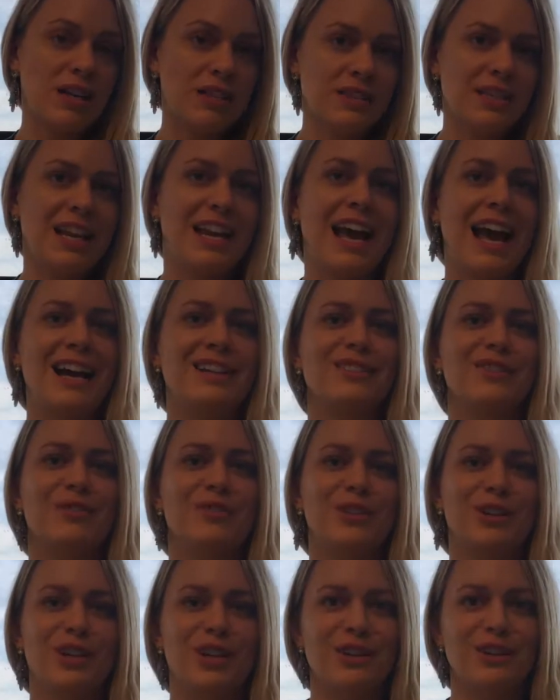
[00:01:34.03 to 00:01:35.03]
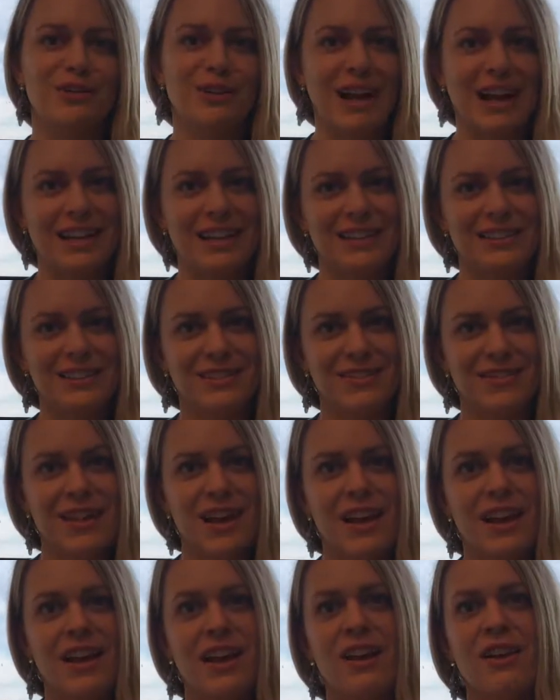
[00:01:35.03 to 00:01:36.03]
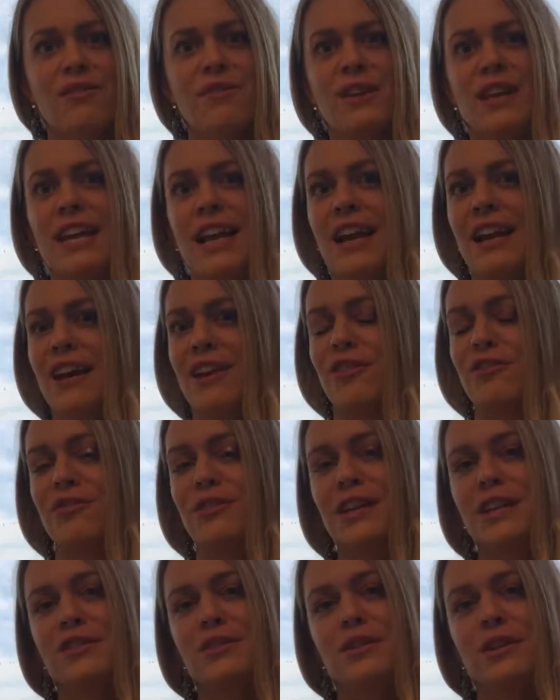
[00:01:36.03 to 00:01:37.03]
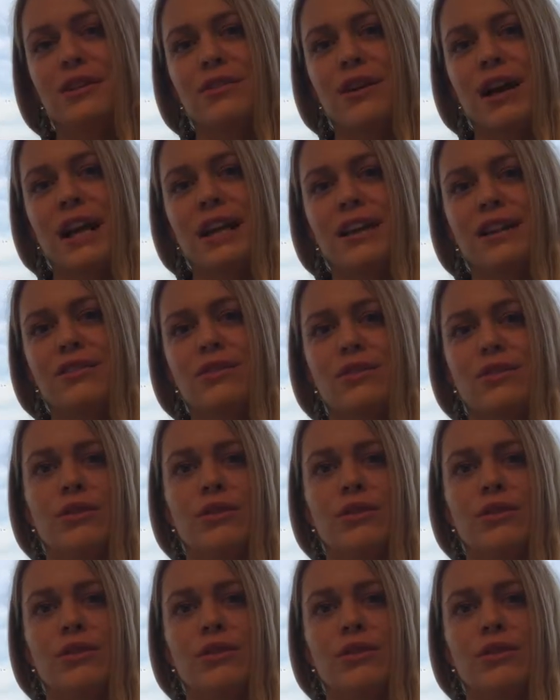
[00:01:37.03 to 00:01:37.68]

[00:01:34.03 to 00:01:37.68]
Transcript: and ask for a credit. We can agree to a credit